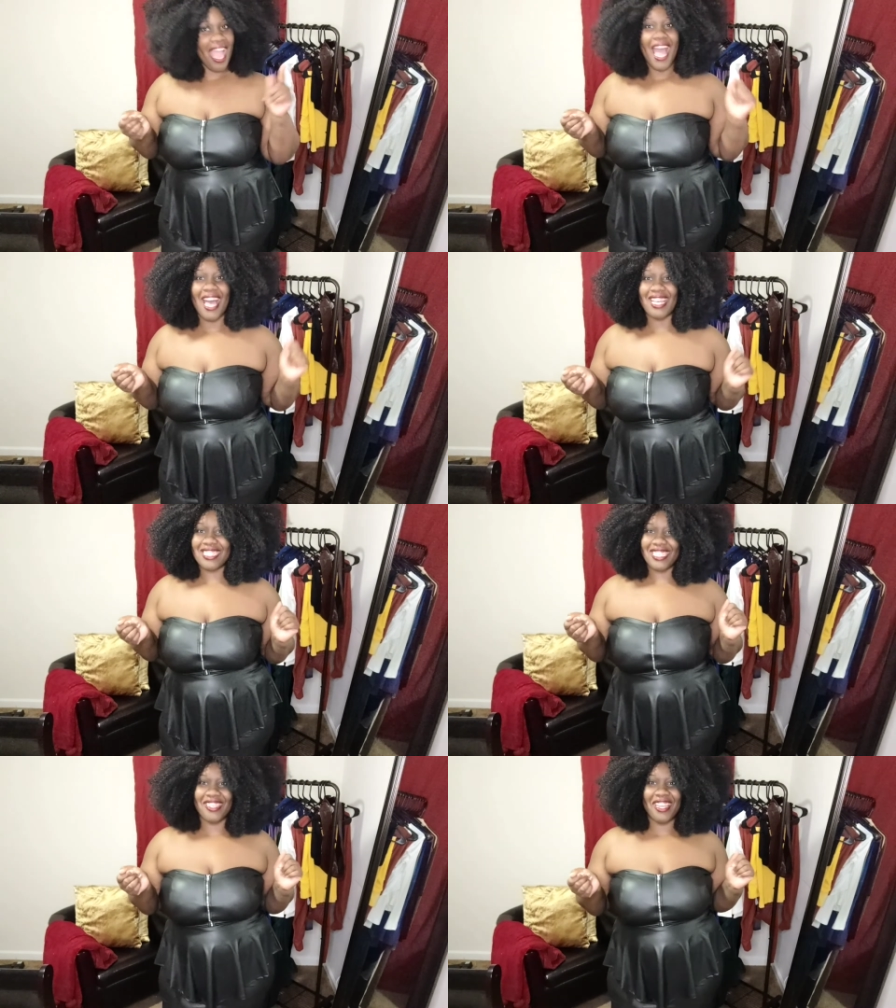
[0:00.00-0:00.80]
I'll
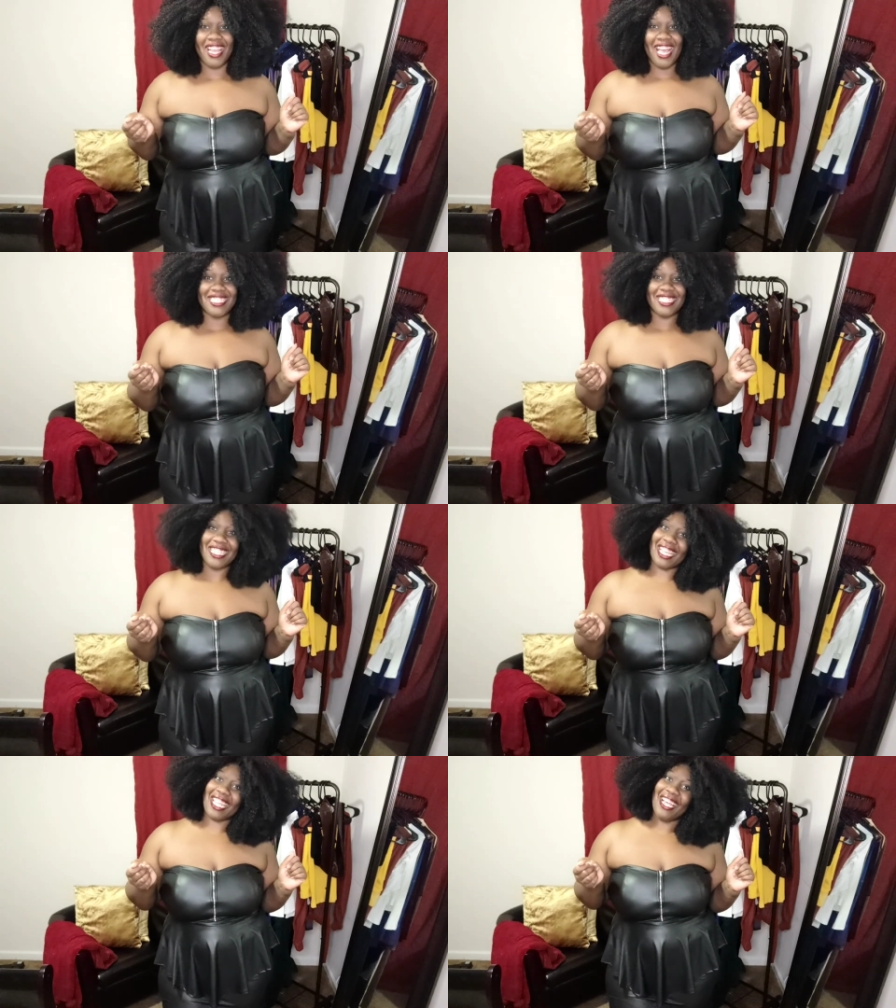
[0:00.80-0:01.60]
see you guys in
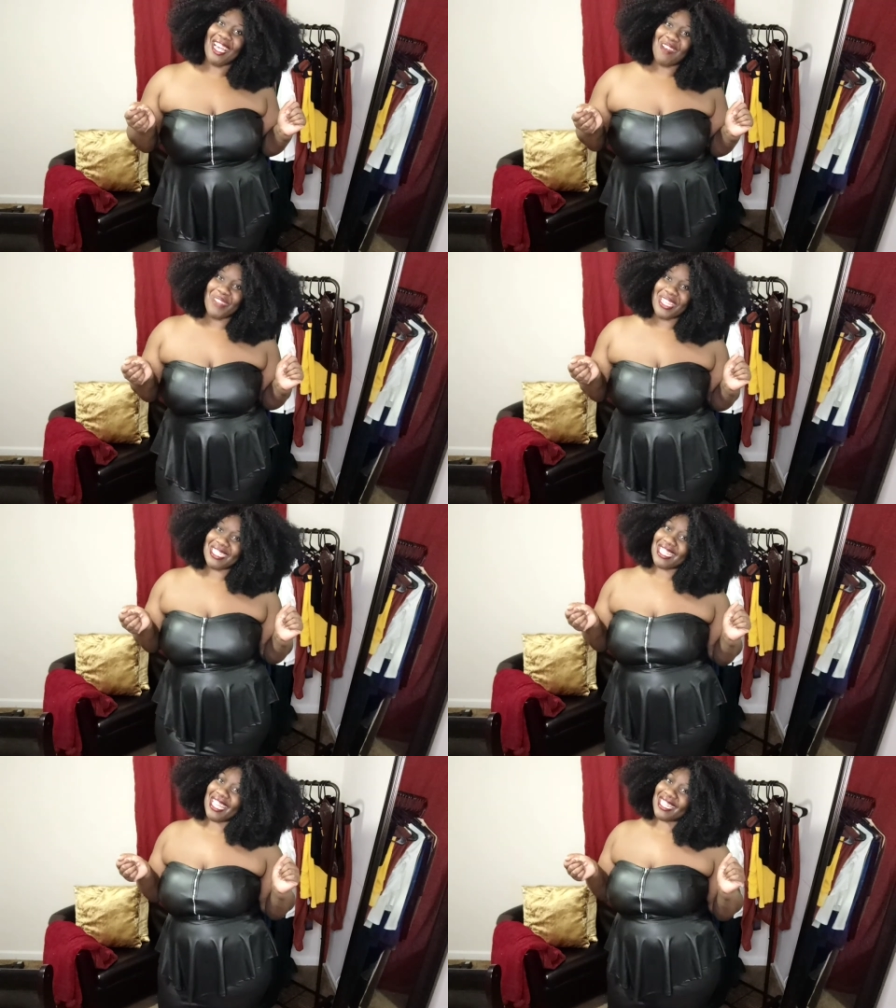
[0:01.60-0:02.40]
the comments
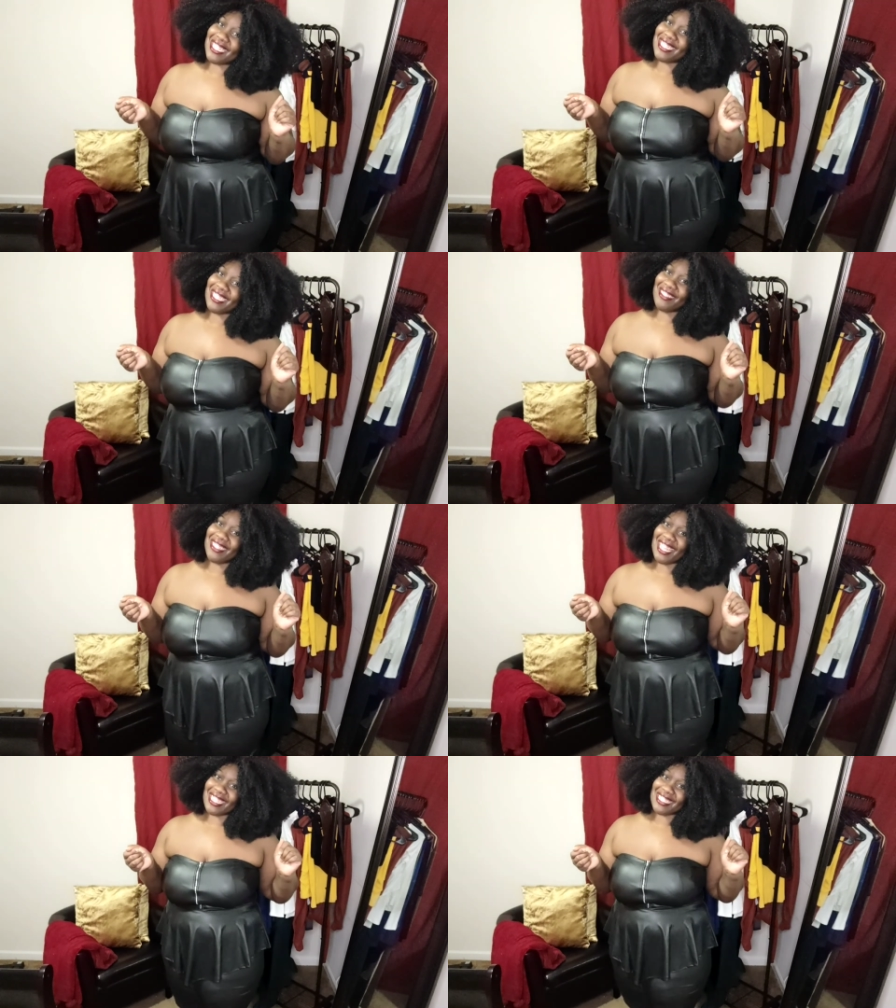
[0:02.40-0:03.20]
and until
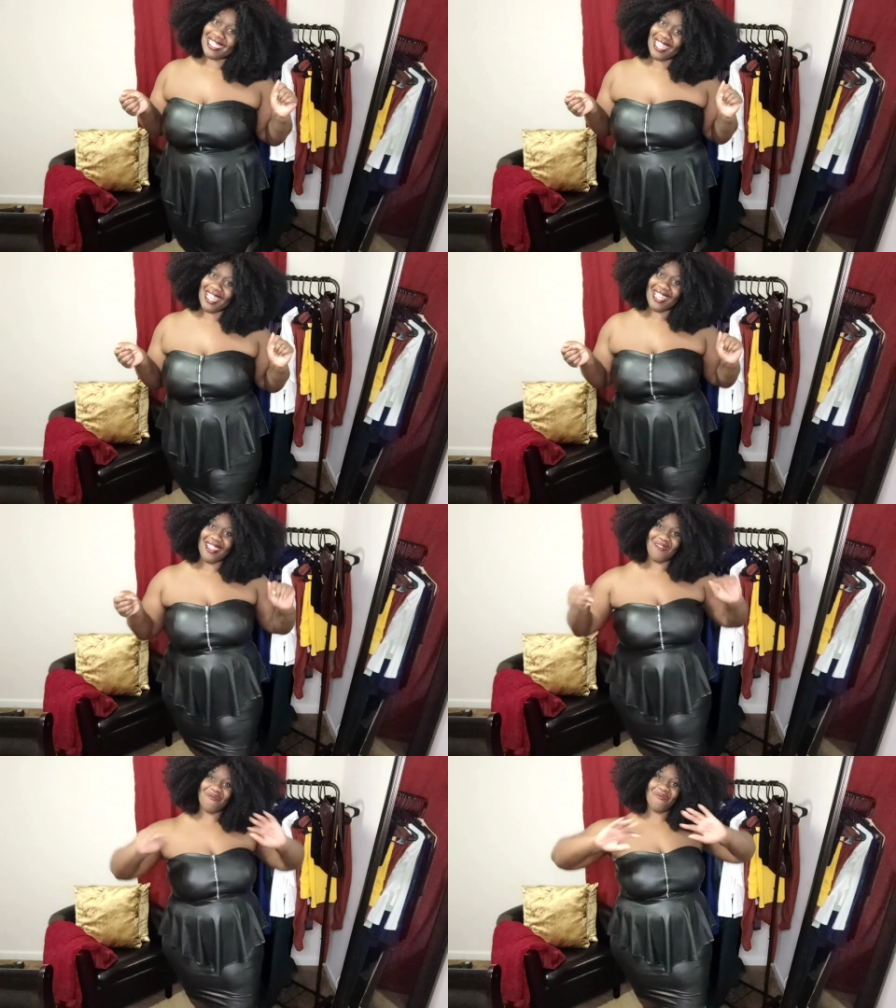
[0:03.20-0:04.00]
next time.